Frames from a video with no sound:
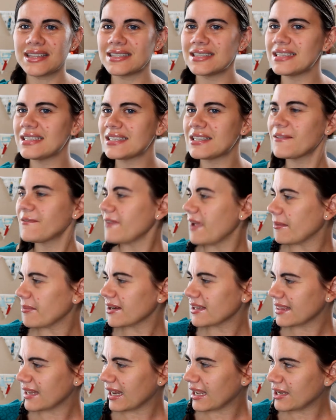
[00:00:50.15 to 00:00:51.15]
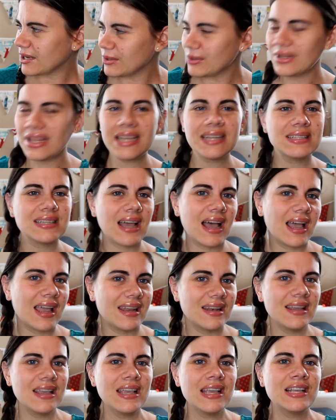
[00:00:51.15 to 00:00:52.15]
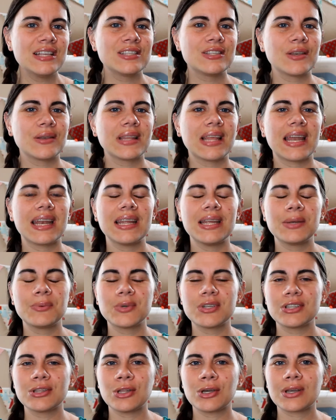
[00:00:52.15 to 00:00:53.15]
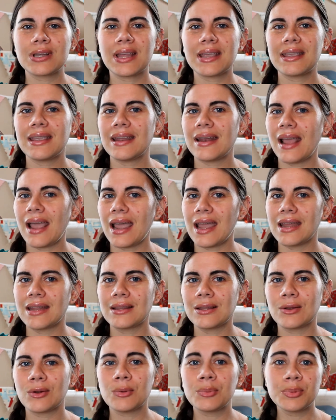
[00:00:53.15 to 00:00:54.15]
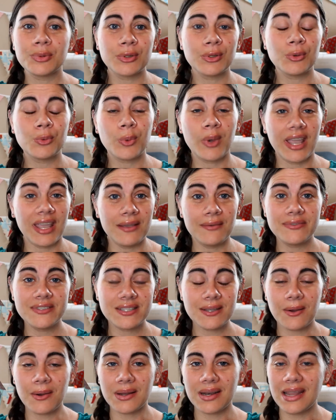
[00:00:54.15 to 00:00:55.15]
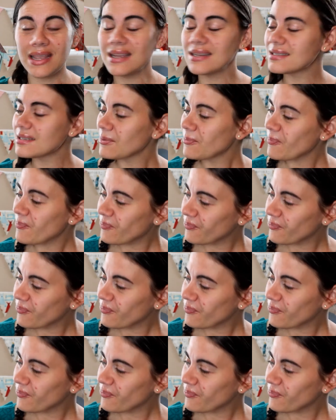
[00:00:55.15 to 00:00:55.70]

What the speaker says: This is the fabric that I Kool-Aid dyed so that it would look like it had little blue waves on it.